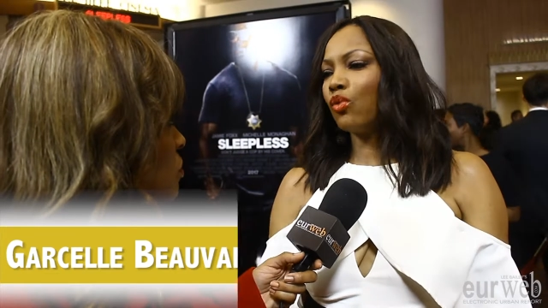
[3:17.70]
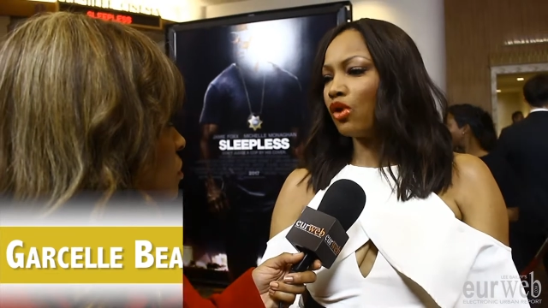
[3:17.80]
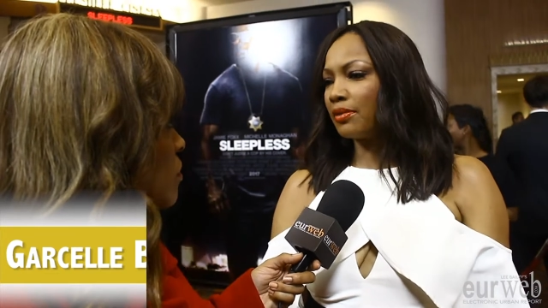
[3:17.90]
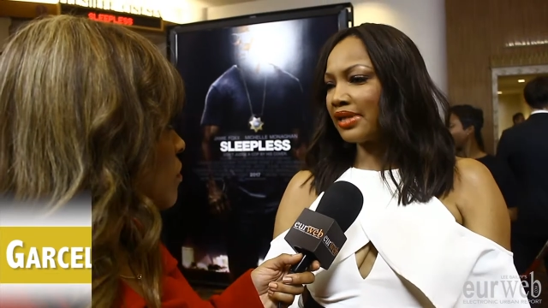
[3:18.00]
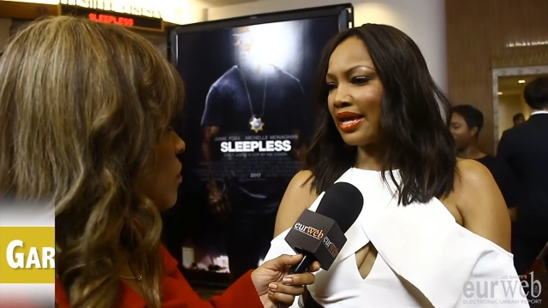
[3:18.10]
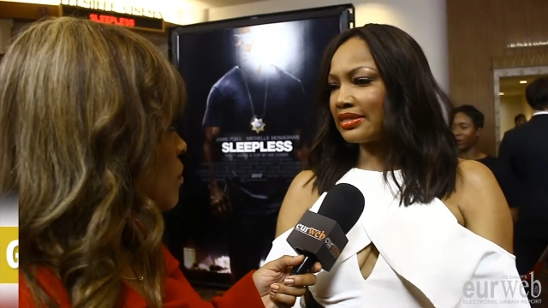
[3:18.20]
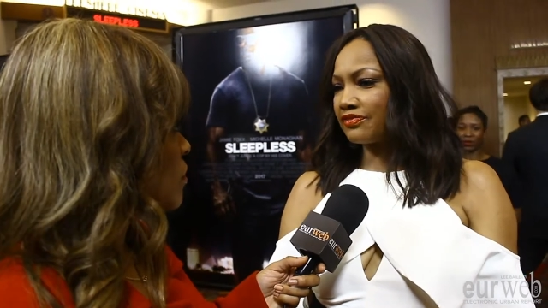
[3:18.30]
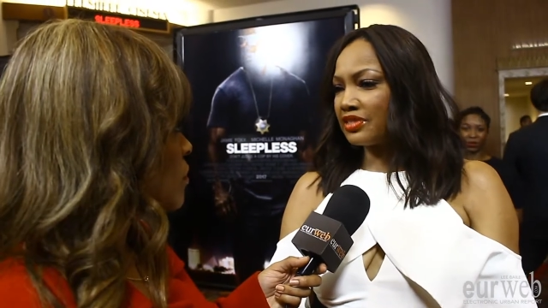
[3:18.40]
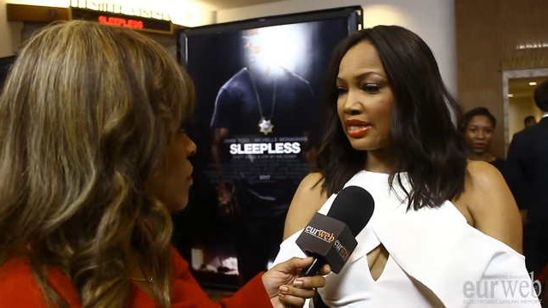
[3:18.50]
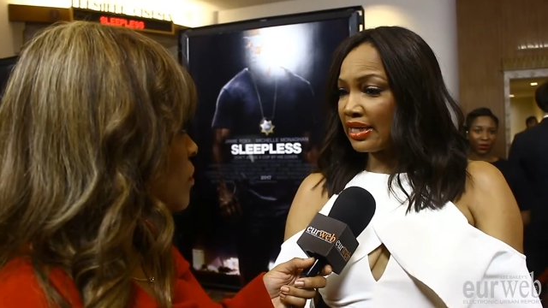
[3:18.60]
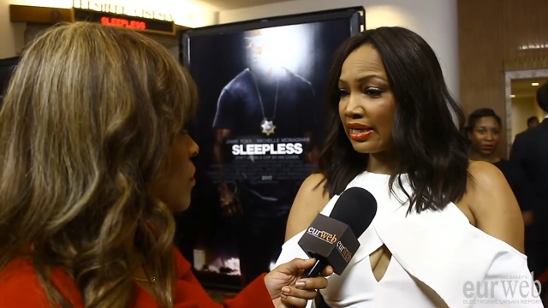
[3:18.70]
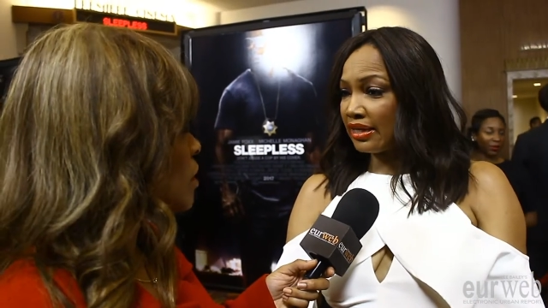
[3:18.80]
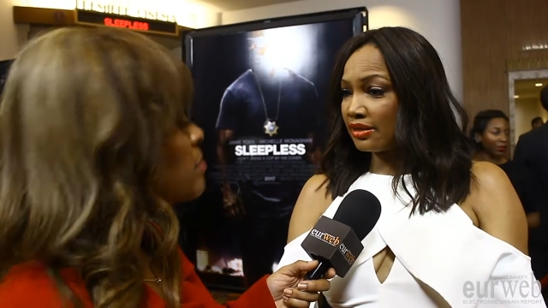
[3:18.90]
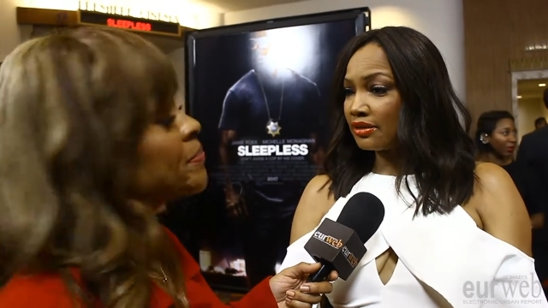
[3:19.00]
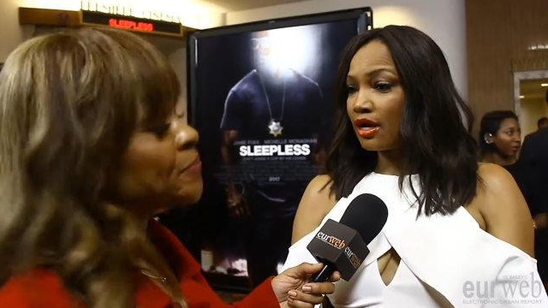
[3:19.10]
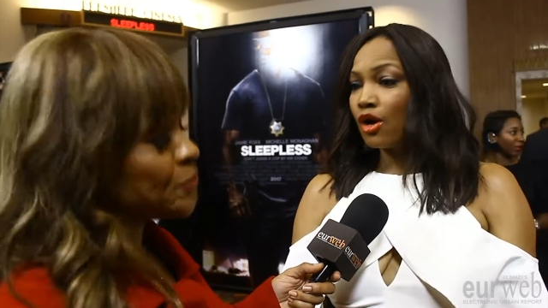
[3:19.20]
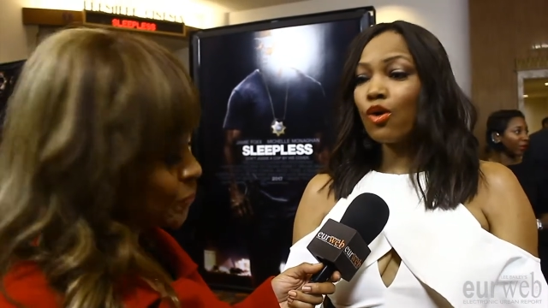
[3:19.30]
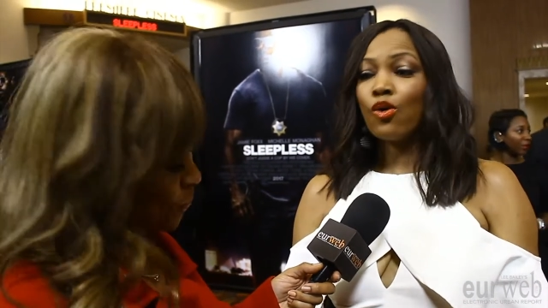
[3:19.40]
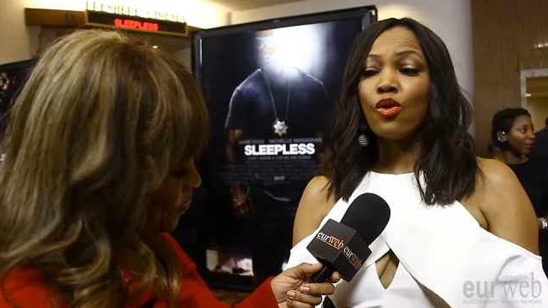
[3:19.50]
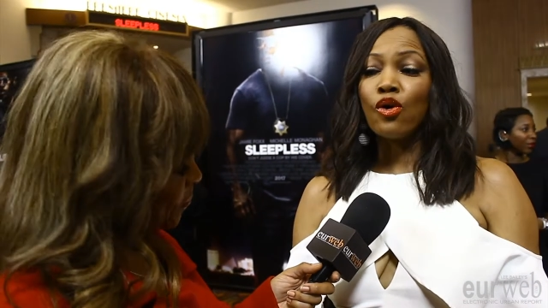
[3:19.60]
a warm glass of tea
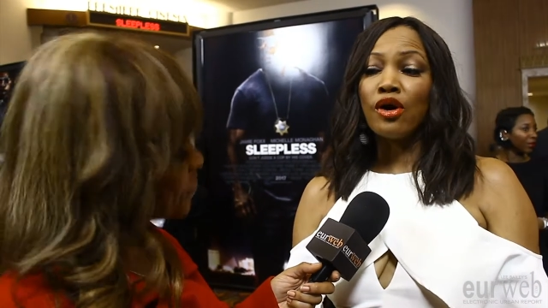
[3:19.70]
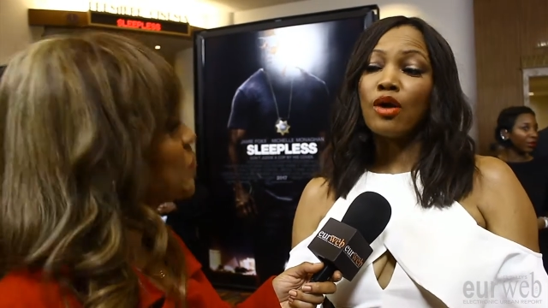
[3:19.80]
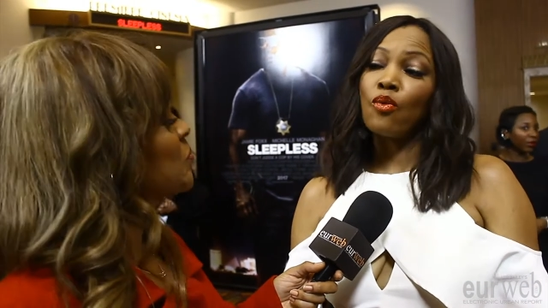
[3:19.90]
or